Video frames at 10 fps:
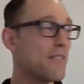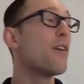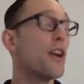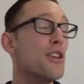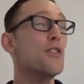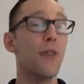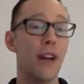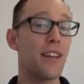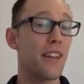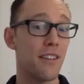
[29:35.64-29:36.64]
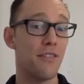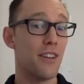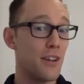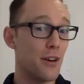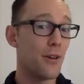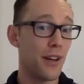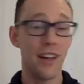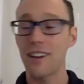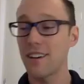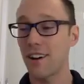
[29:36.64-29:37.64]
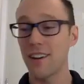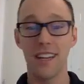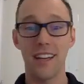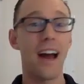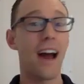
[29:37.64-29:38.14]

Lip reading: even though I knew I'd get the video like content